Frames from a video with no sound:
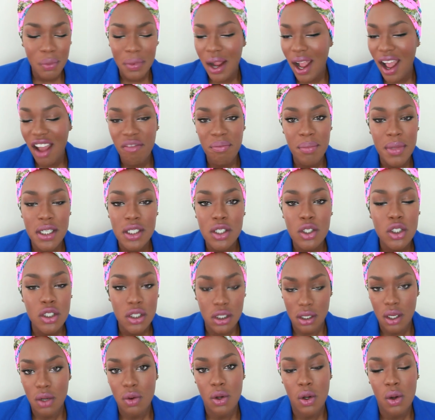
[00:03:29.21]
Where I've been
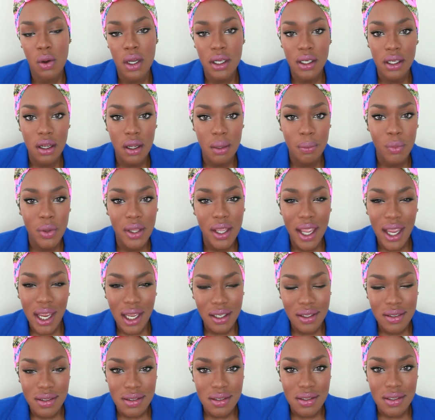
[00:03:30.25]
so caught up with
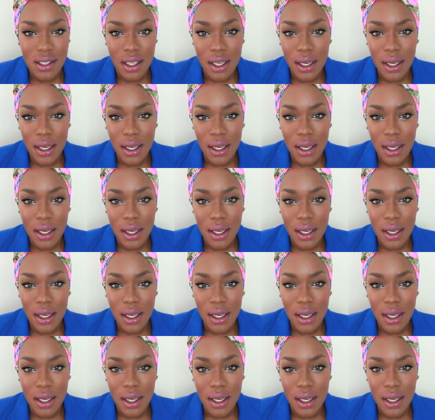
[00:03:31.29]
haters.